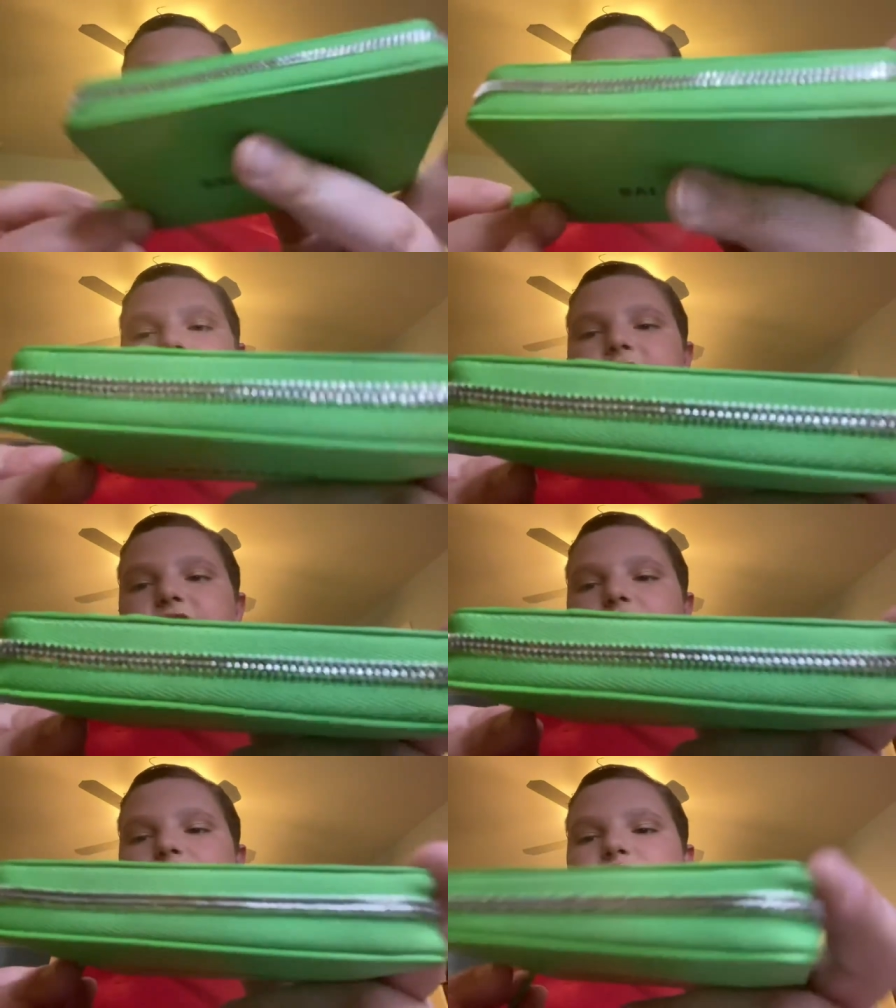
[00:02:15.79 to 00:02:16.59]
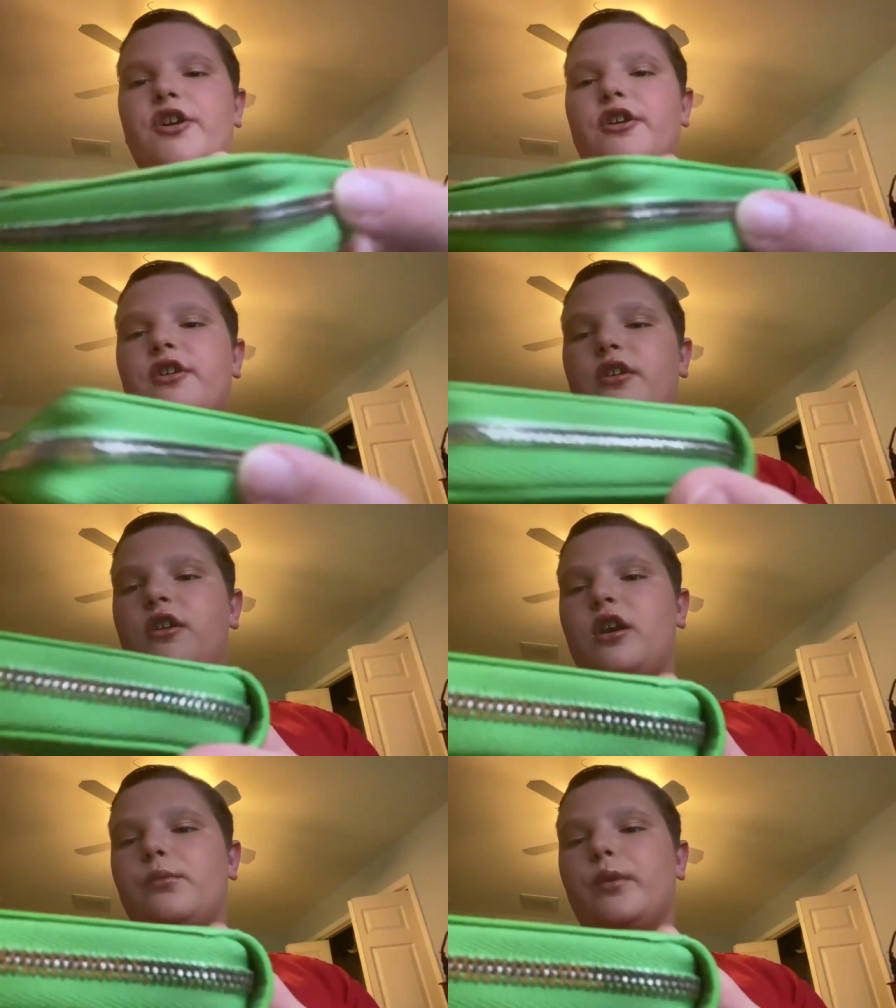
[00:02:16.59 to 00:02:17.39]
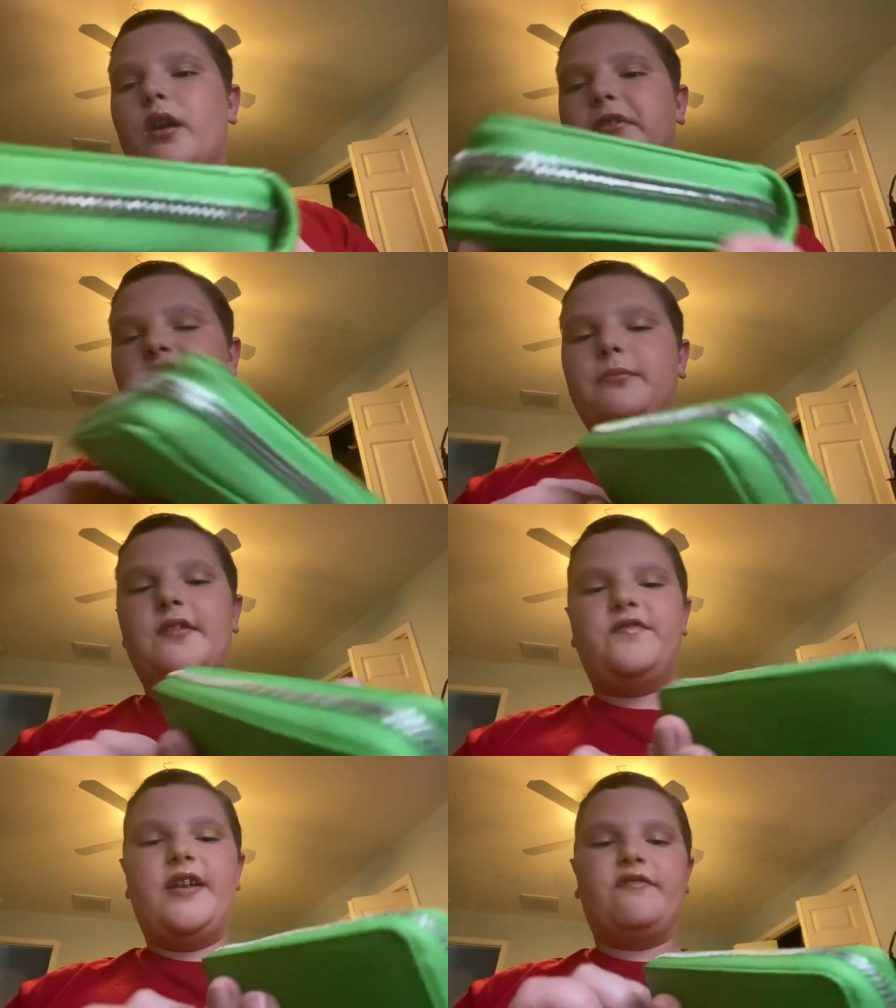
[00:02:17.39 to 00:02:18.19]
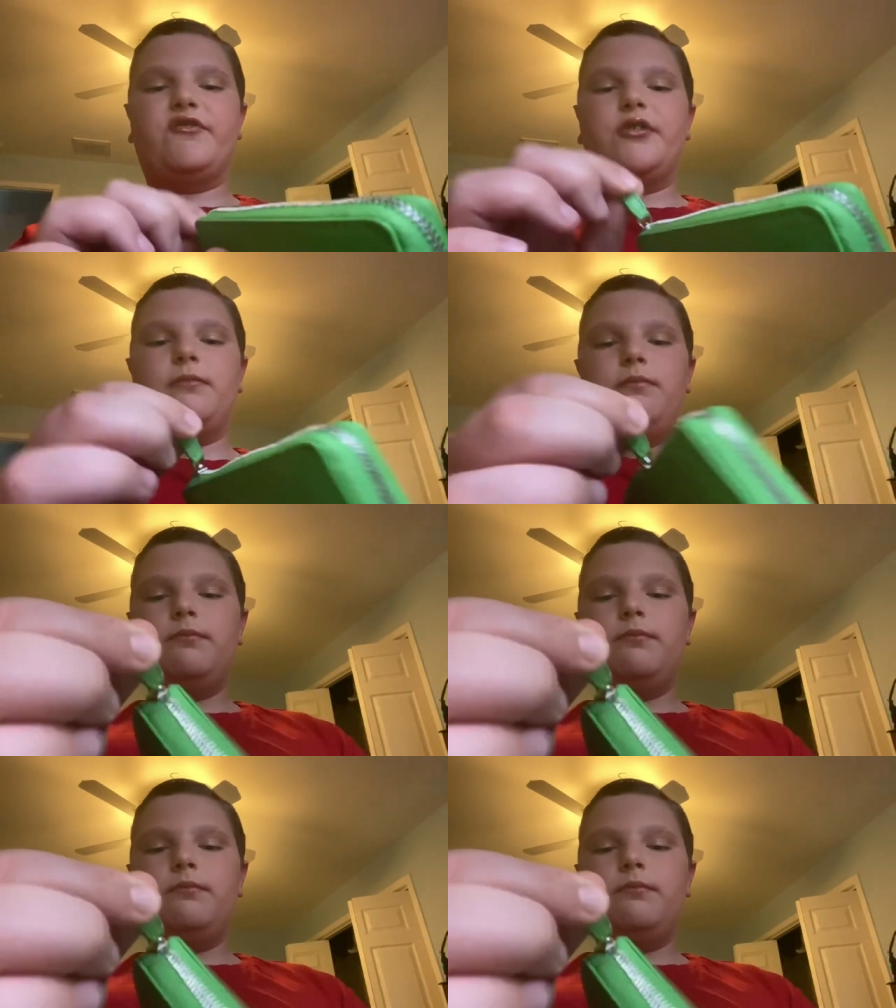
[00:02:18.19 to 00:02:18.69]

It has silver hardware, which is my favorite.